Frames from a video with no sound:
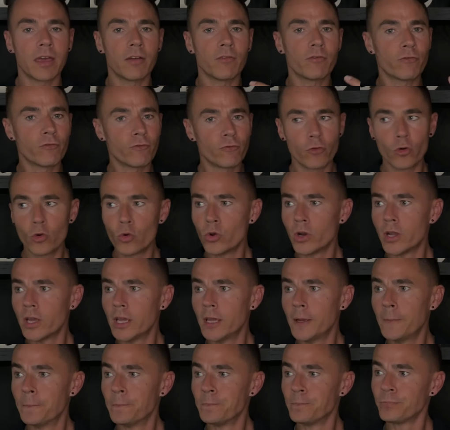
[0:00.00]
and
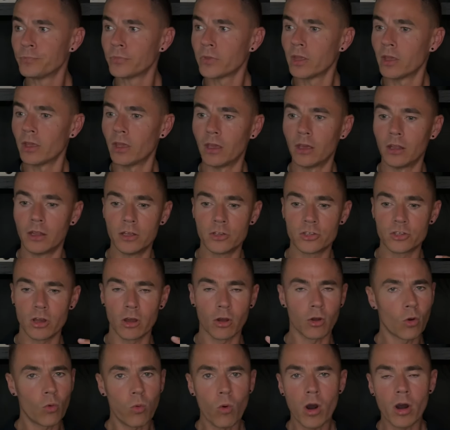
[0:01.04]
fruity. It is
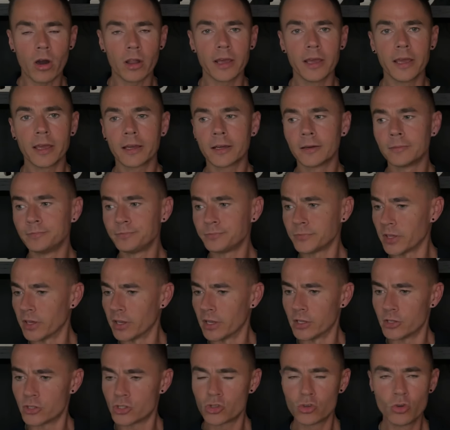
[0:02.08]
aquatic. It
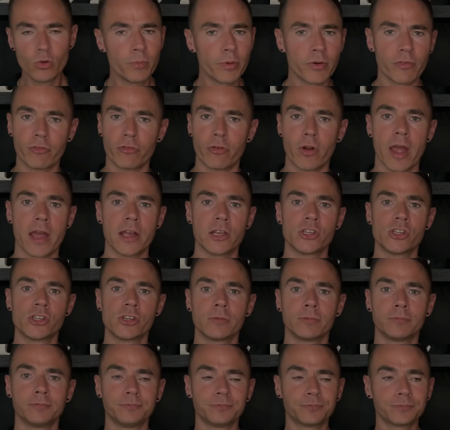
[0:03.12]
is super fresh.
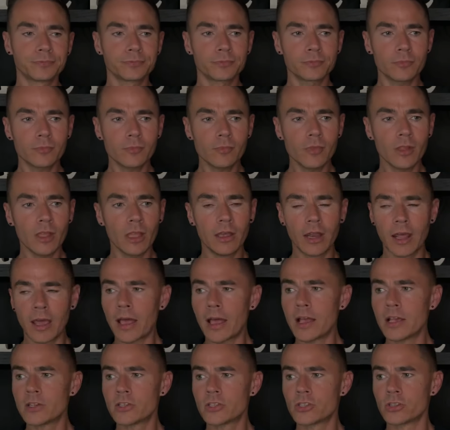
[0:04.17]
It
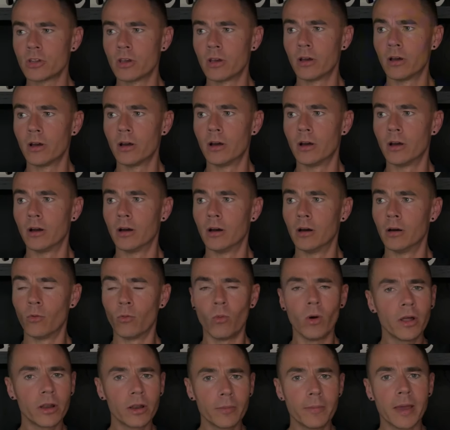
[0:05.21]
has a
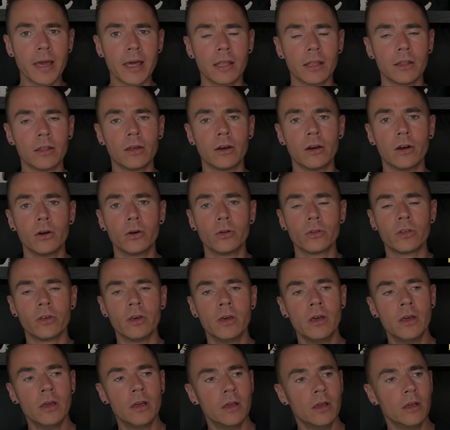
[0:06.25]
watermelon note.
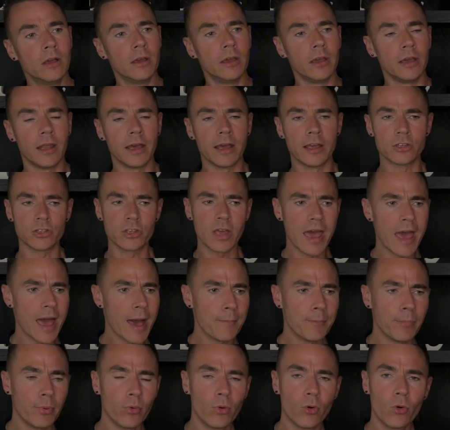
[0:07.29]
It has
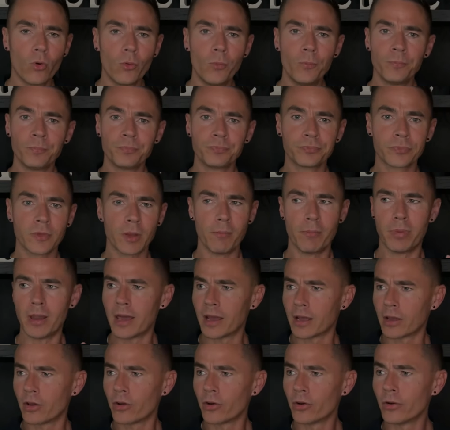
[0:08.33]
apple,
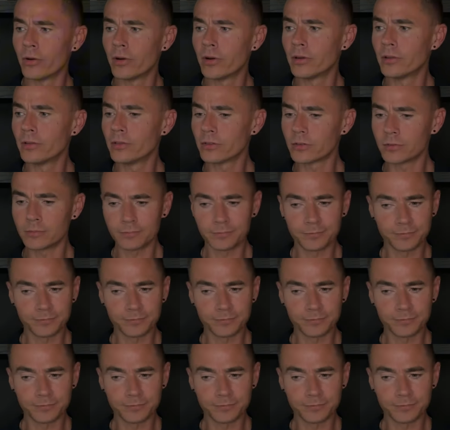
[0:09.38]
blackcurrant.